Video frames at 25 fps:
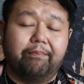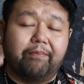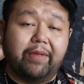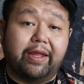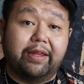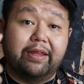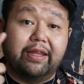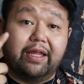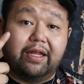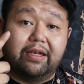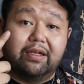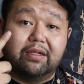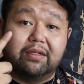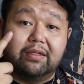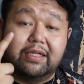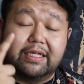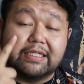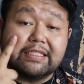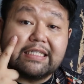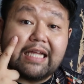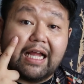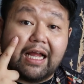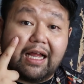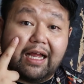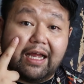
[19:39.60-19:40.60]
And then
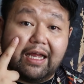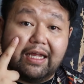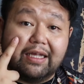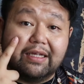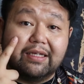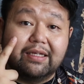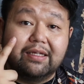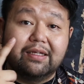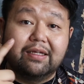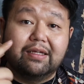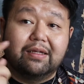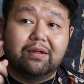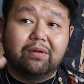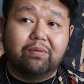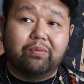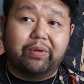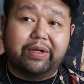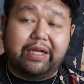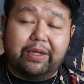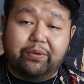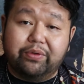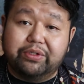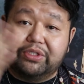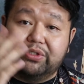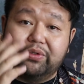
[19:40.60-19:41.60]
this eye, when
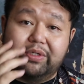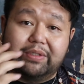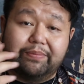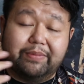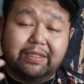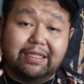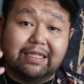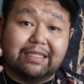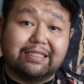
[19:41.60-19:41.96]
they were doing me